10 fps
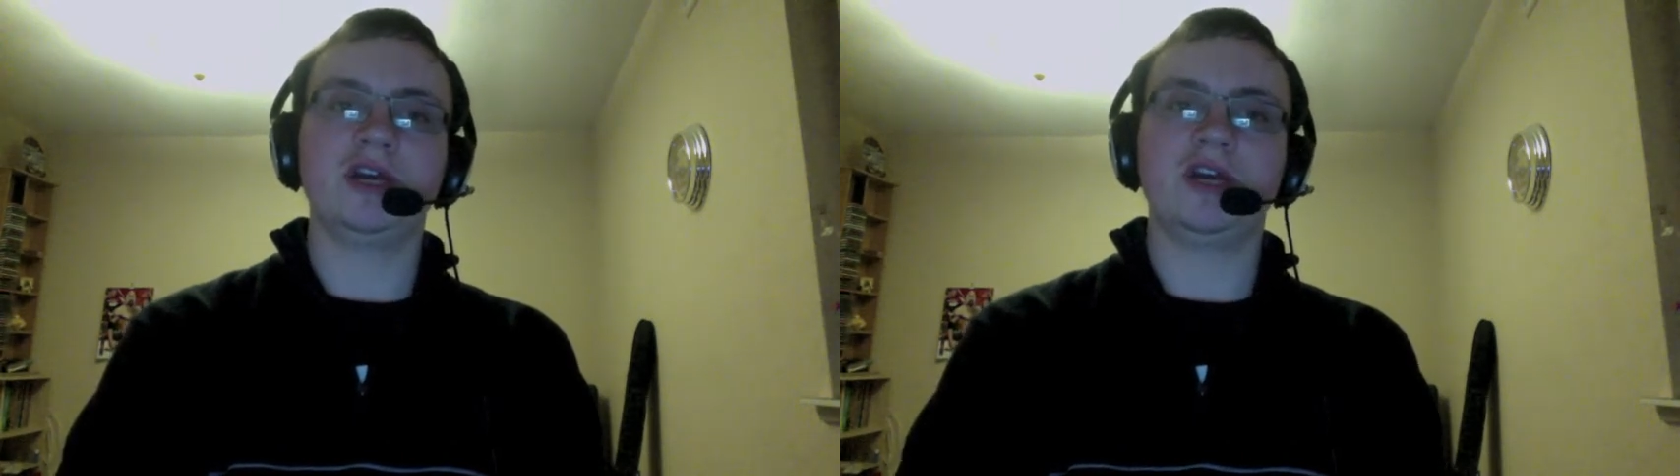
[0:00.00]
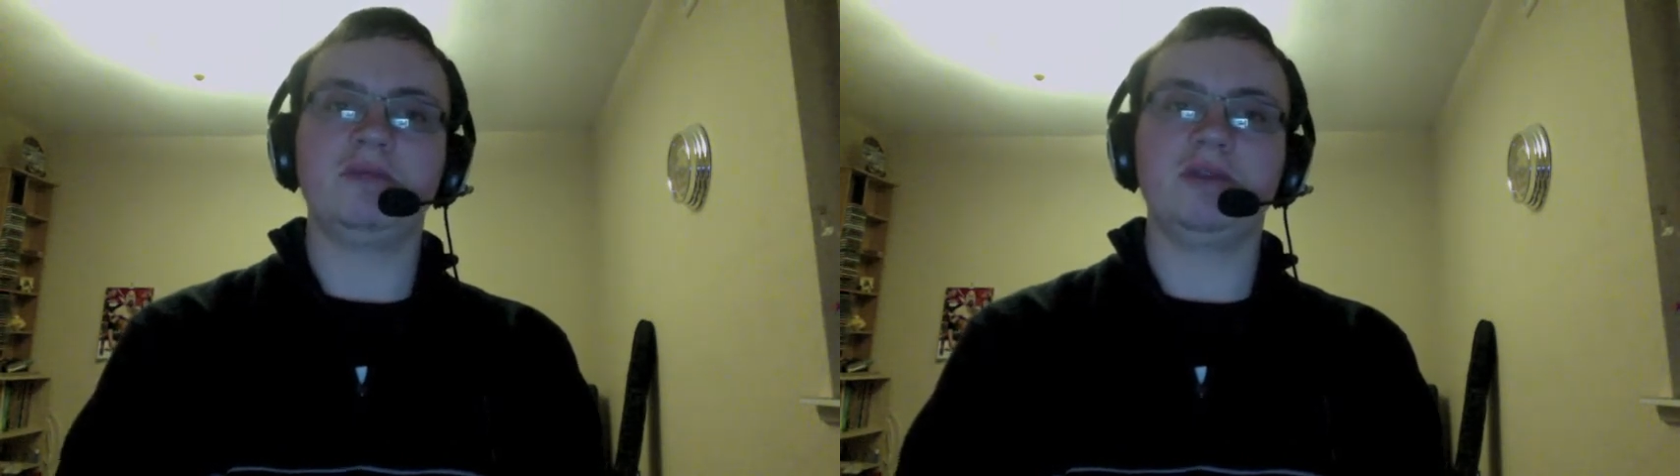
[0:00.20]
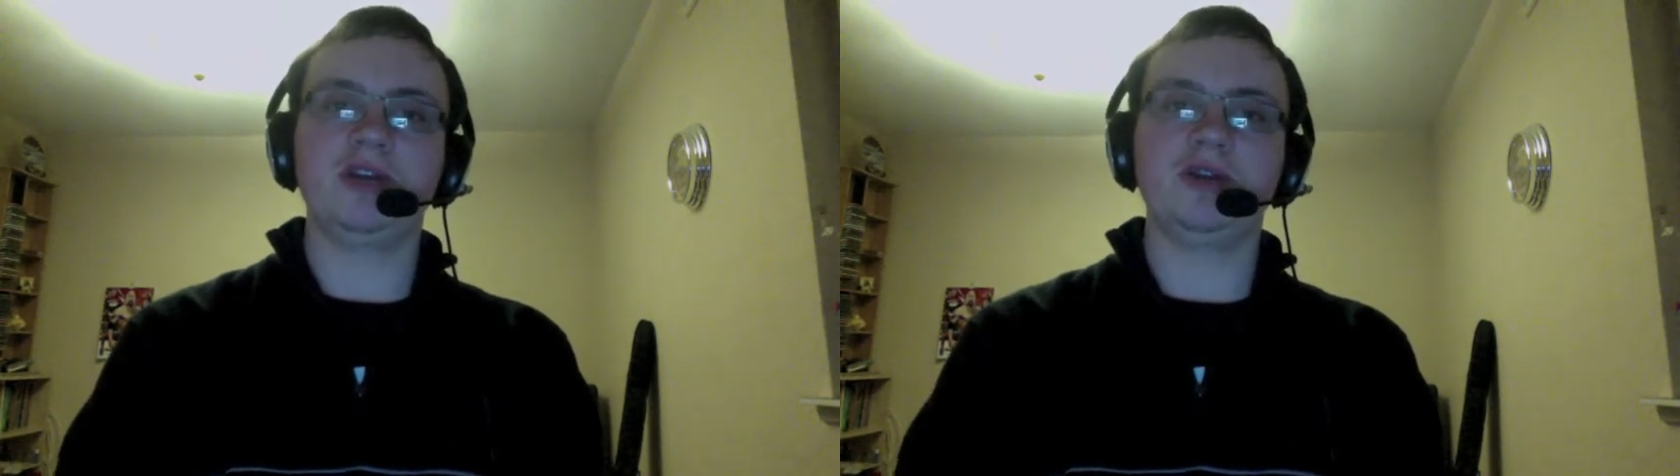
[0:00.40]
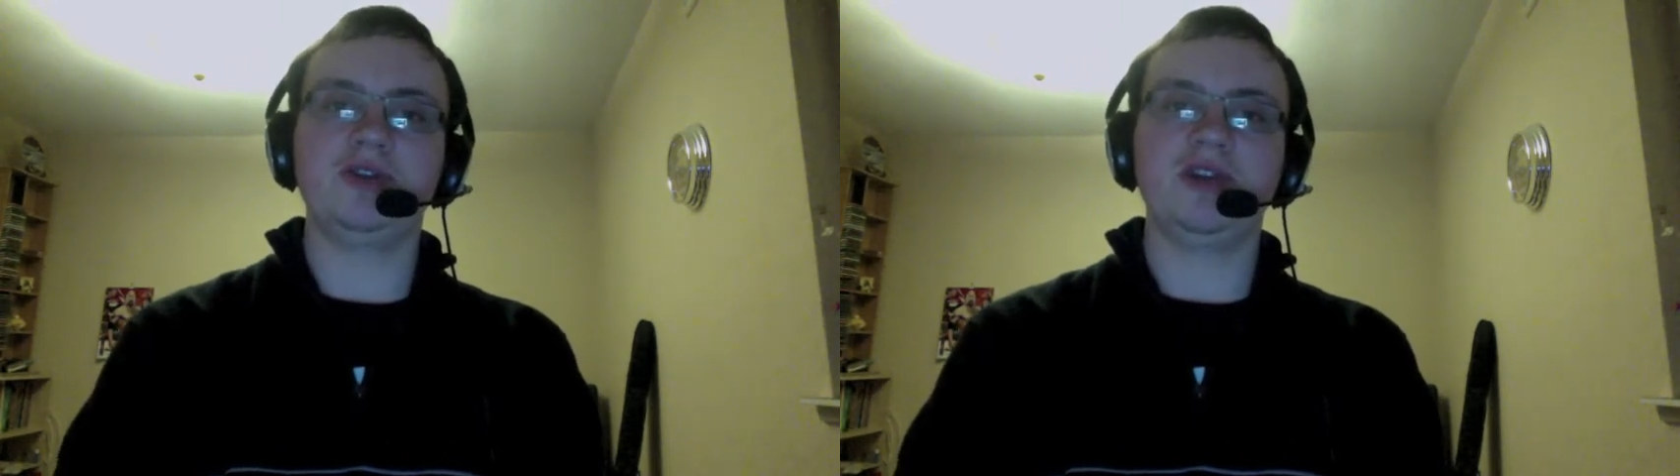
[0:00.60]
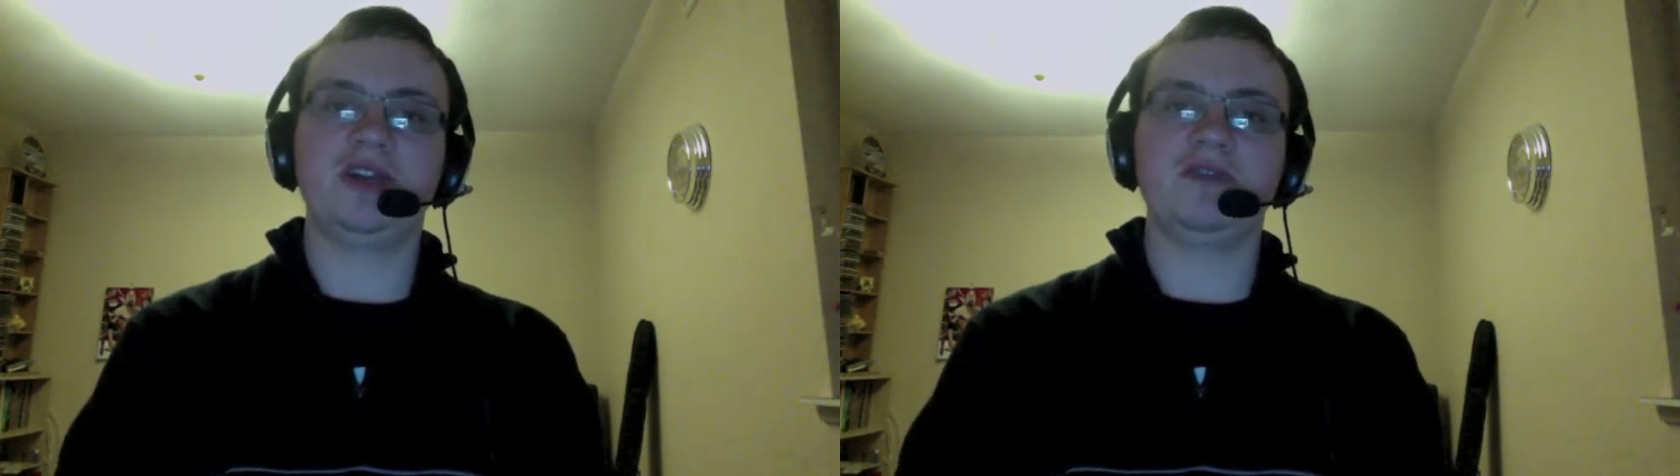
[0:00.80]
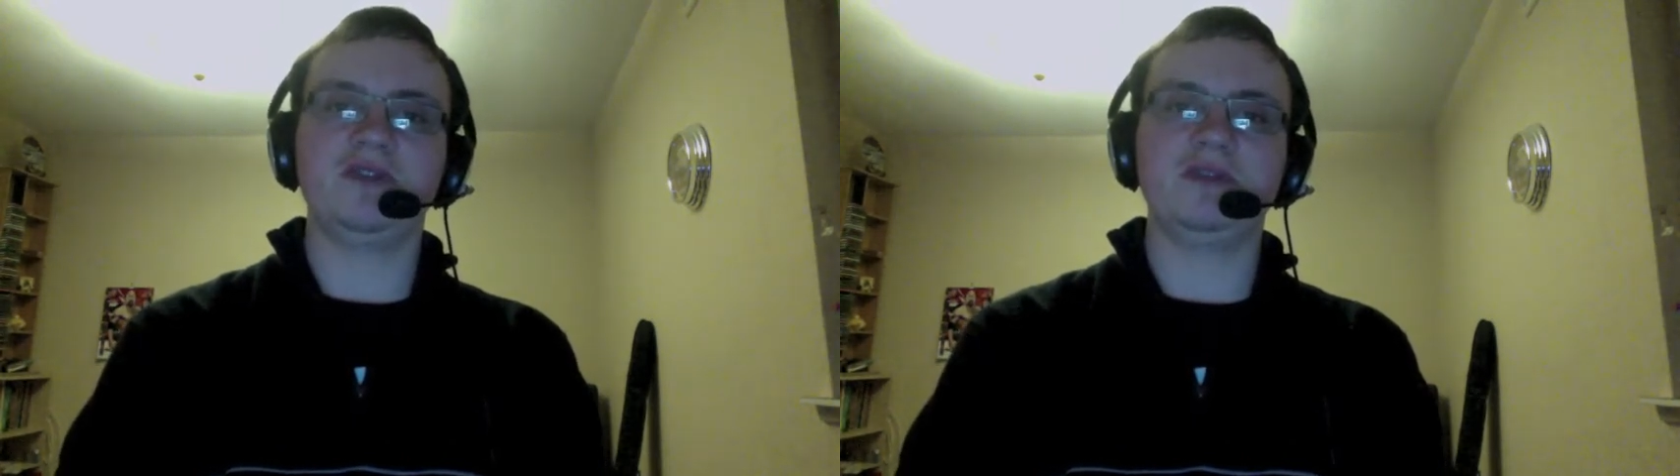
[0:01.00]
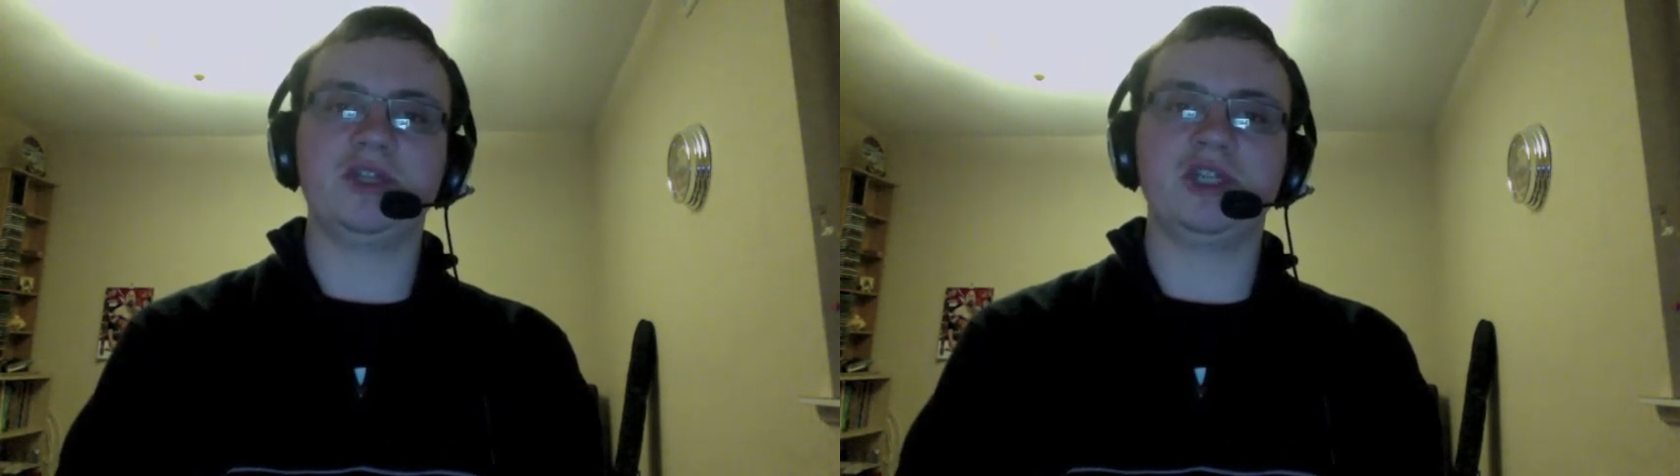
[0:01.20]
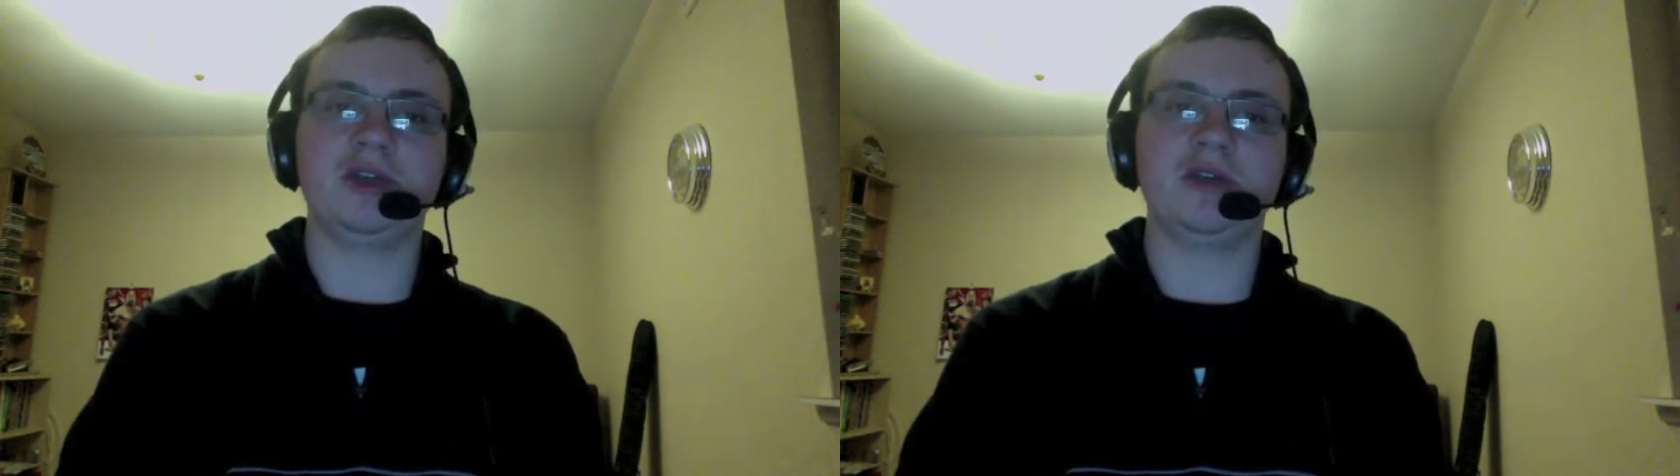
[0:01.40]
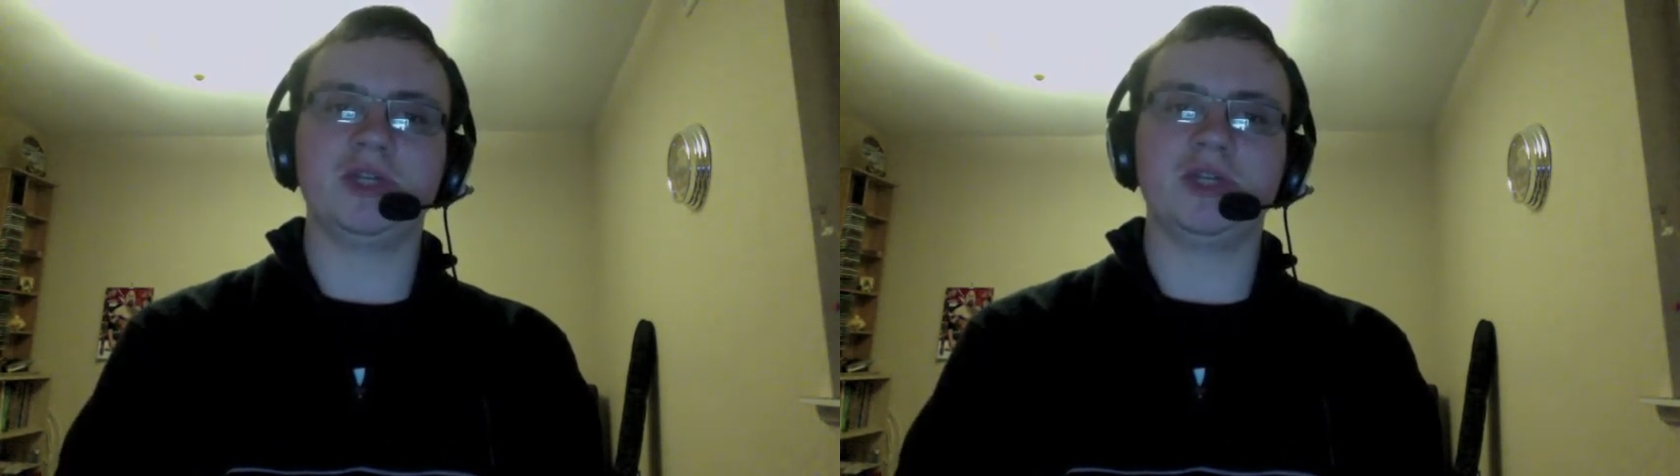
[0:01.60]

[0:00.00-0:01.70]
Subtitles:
it looked like Rey Mysterio